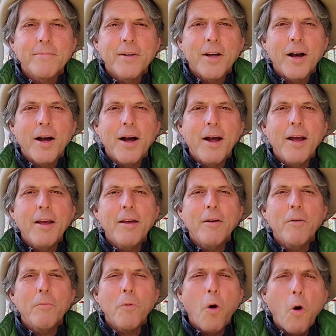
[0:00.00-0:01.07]
I
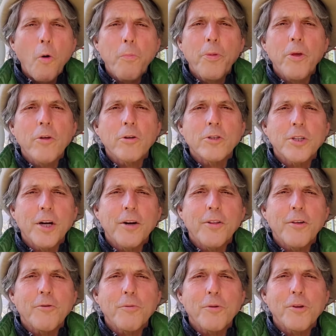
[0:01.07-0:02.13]
hope that you'll share
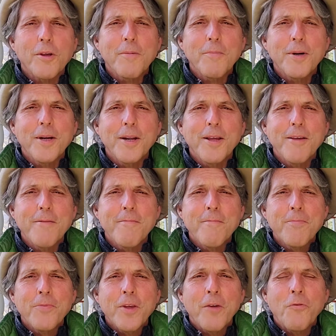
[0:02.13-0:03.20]
this with somebody.
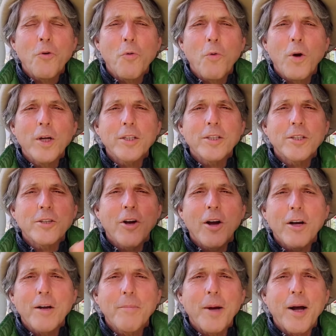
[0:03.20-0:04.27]
If you want to
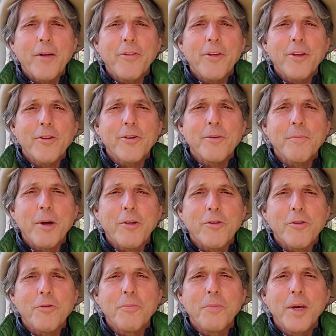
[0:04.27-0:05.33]
talk about this in my
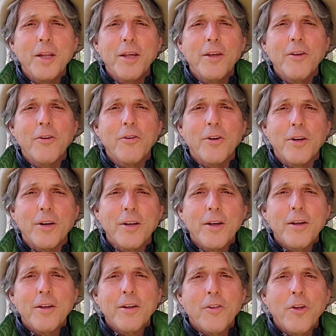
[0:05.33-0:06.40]
Zoom meeting, you can
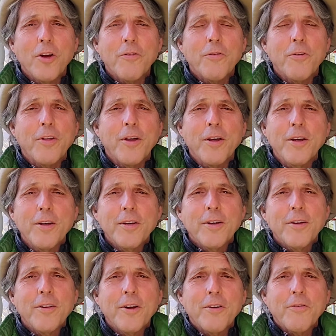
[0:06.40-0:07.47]
look for the
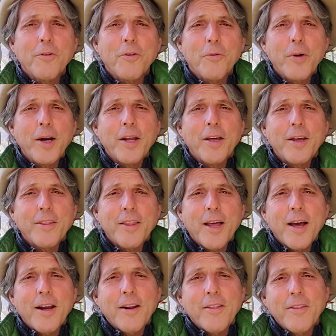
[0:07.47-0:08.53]
way to get
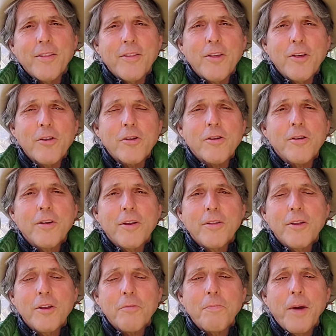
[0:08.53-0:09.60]
that on this
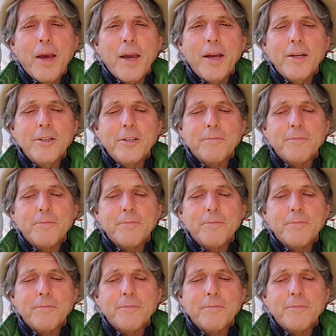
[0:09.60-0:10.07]
page.